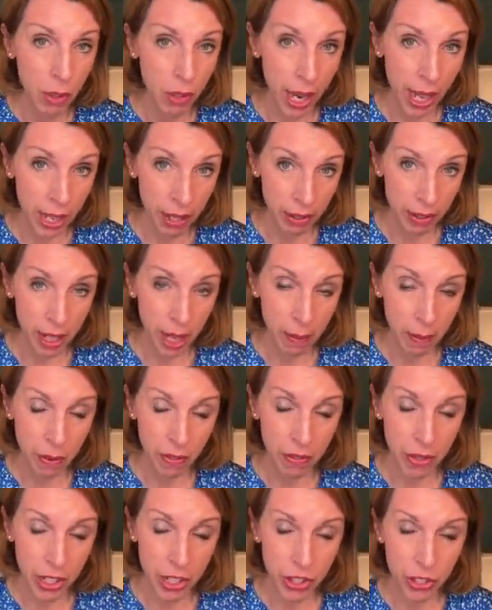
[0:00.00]
or a healthcare
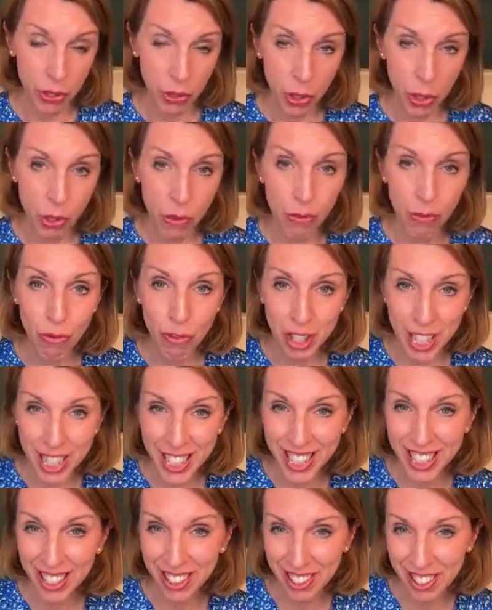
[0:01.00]
professional who
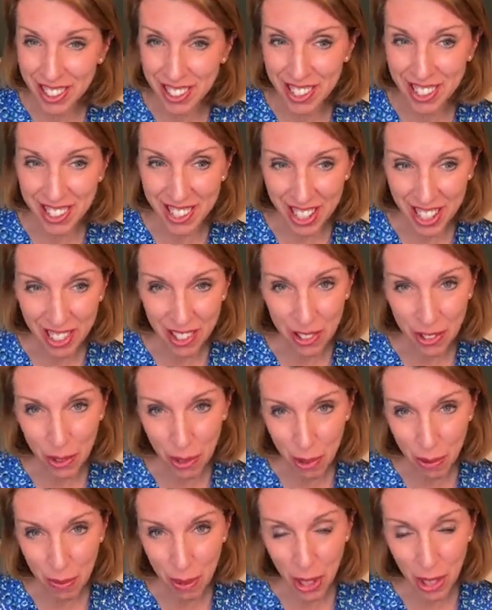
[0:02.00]
really
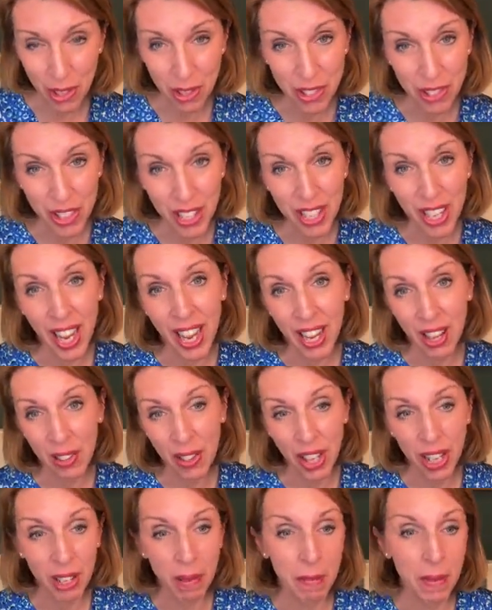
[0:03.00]
understands hormones and
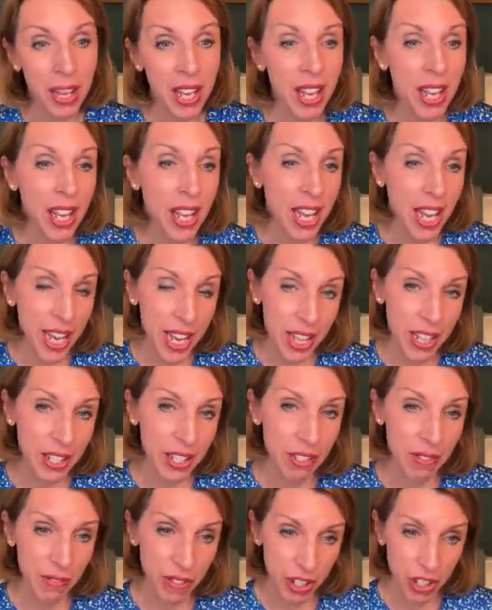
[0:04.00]
how they can be
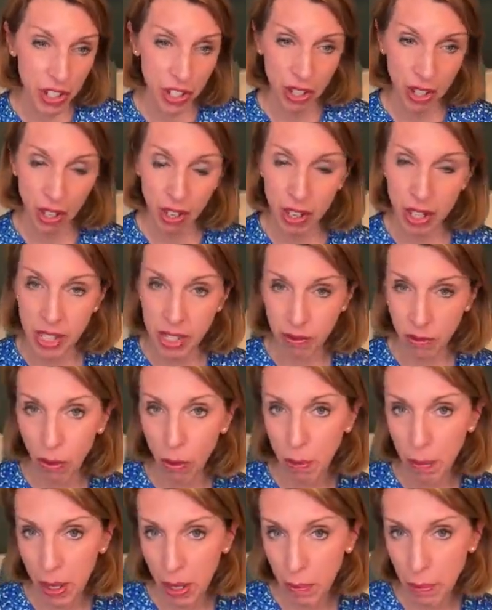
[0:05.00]
individualised
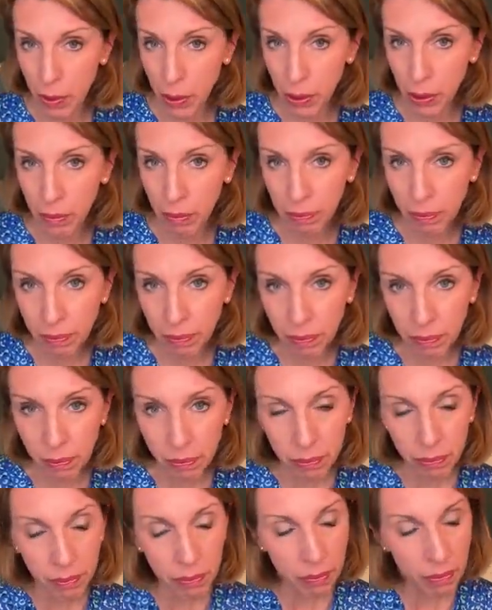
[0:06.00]
for people.
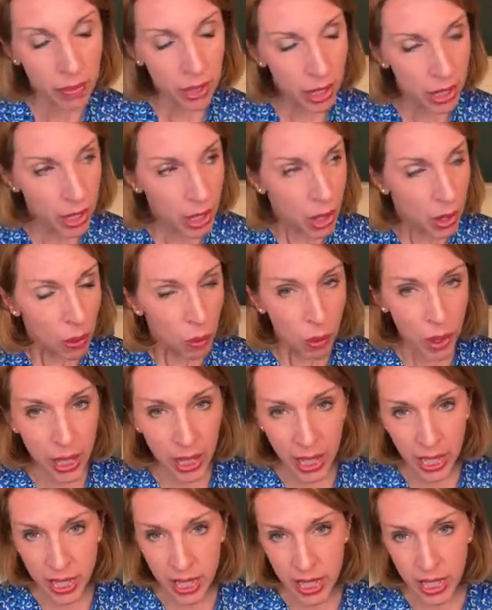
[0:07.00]

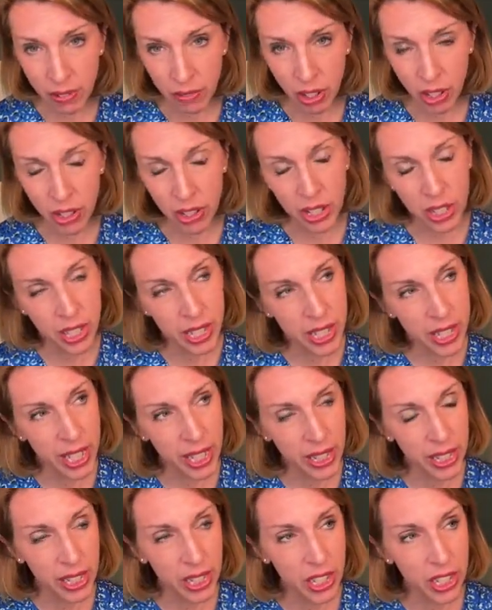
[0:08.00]
One lady wrote and
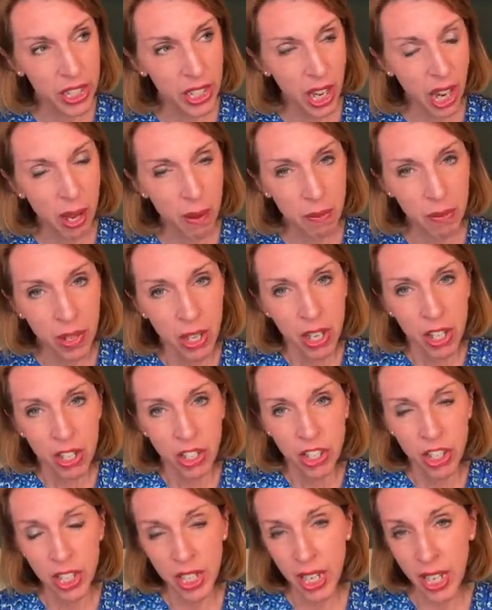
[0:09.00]
said that
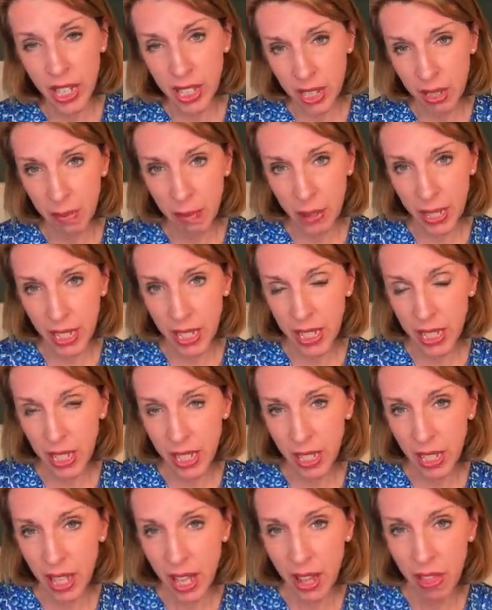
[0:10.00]
she'd had some
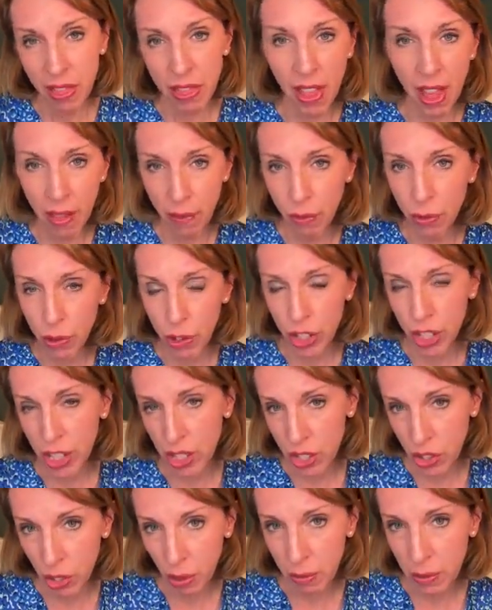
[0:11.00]
bleeding, therefore
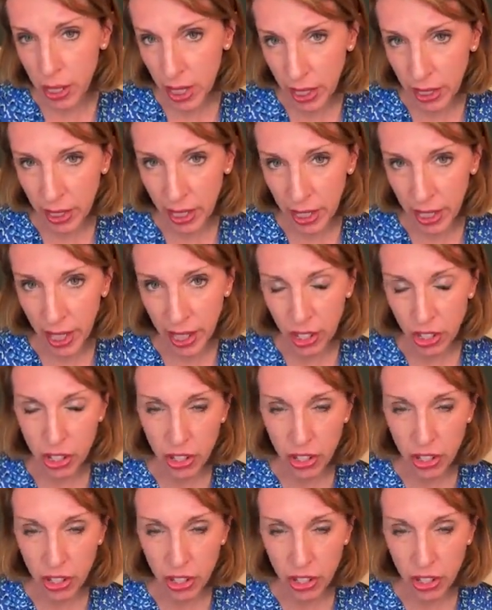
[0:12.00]
she'd stopped taking